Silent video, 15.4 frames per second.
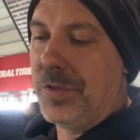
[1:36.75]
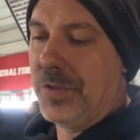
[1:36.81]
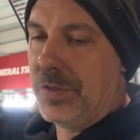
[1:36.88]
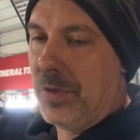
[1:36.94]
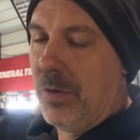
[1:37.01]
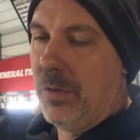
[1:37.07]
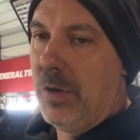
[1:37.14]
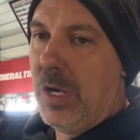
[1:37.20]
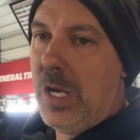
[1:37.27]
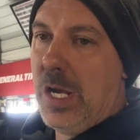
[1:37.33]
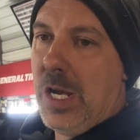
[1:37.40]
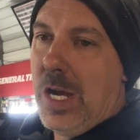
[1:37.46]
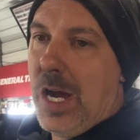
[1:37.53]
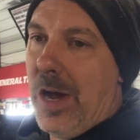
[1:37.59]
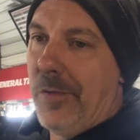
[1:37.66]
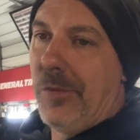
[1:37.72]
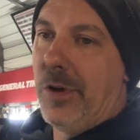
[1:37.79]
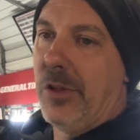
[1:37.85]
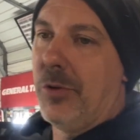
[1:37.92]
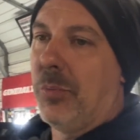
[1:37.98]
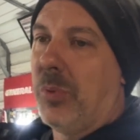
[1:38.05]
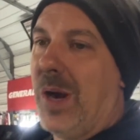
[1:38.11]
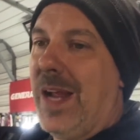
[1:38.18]
So I'd
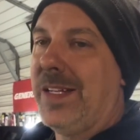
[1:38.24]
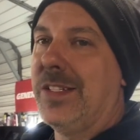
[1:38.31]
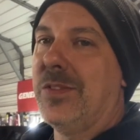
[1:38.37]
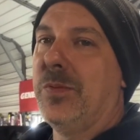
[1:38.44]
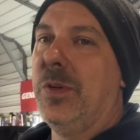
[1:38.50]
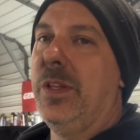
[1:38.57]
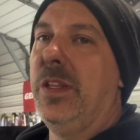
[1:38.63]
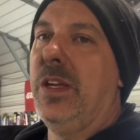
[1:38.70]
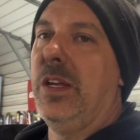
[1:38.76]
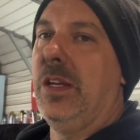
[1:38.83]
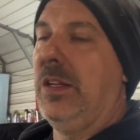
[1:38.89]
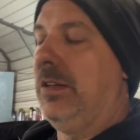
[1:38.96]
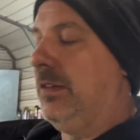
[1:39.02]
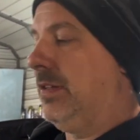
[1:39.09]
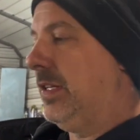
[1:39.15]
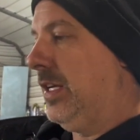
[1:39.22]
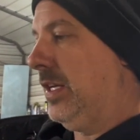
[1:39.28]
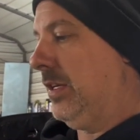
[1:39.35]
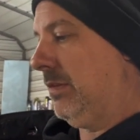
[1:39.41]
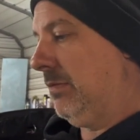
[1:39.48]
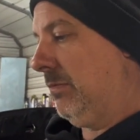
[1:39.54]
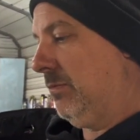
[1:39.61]
rather practice with it and get